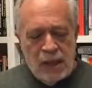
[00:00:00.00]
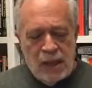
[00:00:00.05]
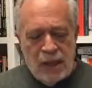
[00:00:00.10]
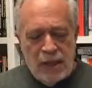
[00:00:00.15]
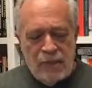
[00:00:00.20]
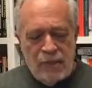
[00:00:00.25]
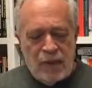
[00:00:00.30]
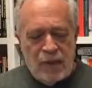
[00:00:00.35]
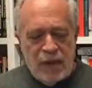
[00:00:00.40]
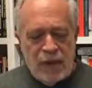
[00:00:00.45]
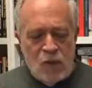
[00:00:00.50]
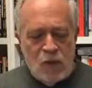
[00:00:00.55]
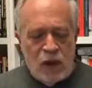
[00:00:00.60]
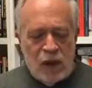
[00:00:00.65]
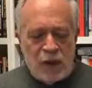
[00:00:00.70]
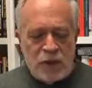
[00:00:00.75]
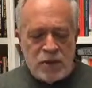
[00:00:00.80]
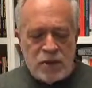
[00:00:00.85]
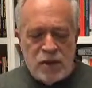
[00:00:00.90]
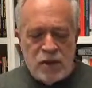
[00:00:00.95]
Melanie
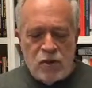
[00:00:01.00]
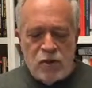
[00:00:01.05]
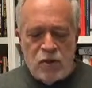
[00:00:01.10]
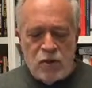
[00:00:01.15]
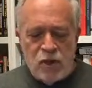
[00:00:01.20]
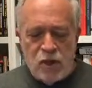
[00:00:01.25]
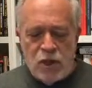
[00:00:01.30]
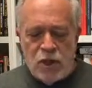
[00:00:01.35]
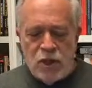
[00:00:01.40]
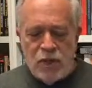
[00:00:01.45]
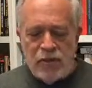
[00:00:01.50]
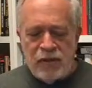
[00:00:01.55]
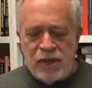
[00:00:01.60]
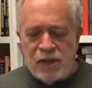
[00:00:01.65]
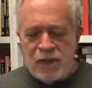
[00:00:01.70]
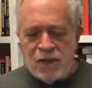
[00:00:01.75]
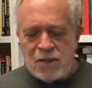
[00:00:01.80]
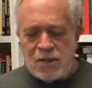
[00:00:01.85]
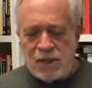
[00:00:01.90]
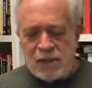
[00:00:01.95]
Weiss, do you
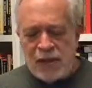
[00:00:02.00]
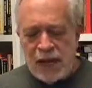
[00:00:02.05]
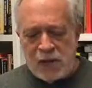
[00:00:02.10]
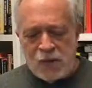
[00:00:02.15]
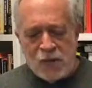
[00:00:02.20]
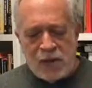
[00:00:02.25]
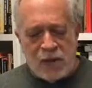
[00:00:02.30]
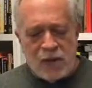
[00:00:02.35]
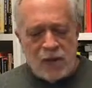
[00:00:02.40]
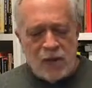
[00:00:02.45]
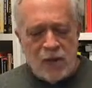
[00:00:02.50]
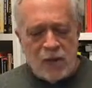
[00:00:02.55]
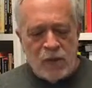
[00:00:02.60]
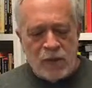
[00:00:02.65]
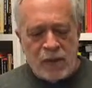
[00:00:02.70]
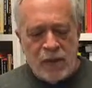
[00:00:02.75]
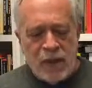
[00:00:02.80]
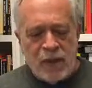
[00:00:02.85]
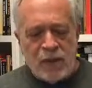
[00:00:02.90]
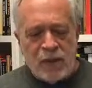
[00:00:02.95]
think this election, along
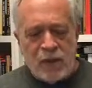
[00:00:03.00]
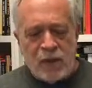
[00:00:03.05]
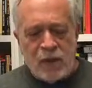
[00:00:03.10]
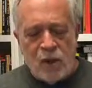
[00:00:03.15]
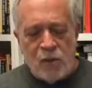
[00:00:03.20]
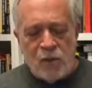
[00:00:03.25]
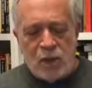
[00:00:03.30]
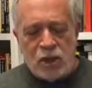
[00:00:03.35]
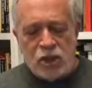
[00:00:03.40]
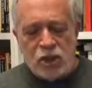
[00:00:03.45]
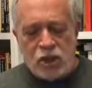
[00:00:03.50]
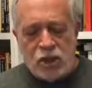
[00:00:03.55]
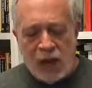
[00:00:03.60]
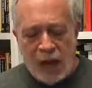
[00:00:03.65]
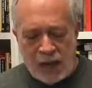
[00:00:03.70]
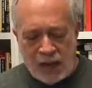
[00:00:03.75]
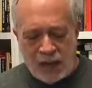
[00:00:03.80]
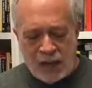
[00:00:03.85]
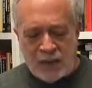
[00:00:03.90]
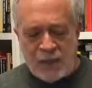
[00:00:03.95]
with other global
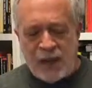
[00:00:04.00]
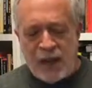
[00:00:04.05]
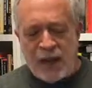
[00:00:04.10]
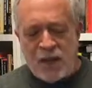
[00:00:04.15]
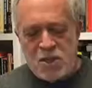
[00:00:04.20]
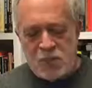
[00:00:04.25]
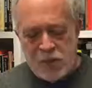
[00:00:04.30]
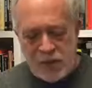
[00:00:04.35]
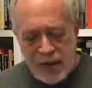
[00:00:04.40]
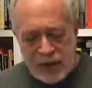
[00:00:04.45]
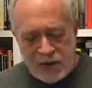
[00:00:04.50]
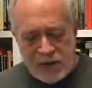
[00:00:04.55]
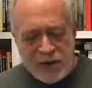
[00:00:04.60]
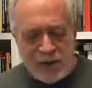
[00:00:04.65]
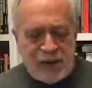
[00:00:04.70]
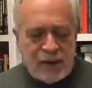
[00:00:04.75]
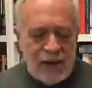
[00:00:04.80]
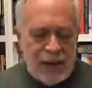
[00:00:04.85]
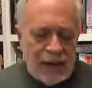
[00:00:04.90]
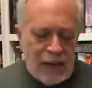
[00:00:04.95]
shocks, that is Brexit,